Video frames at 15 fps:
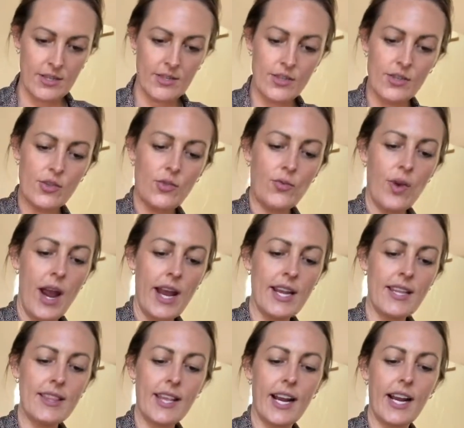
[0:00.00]
Just right
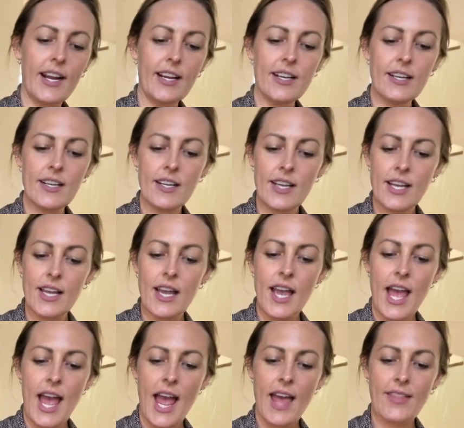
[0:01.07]
in there.
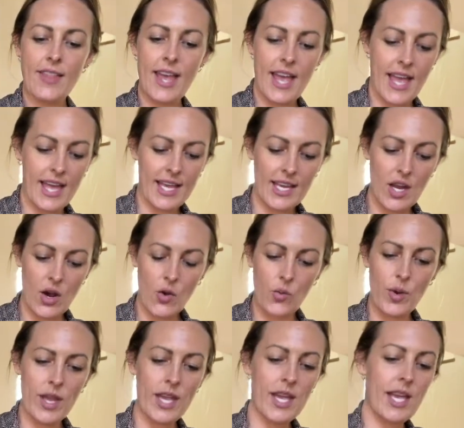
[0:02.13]
And then
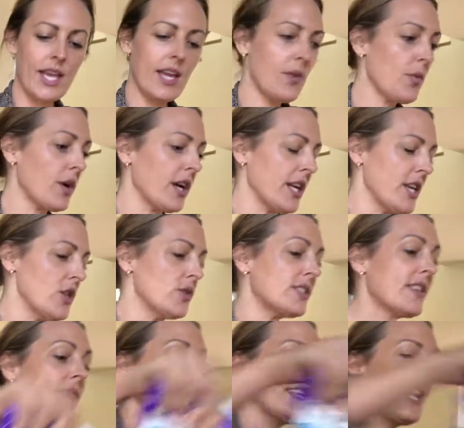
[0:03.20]
we're going to use the
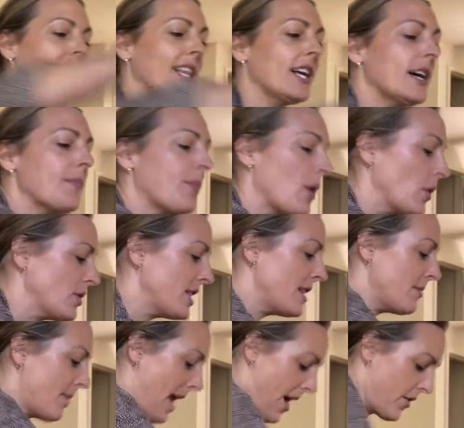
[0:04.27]
vanilla protein
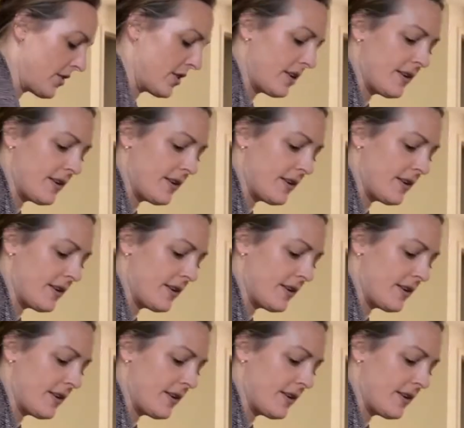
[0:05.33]
powder.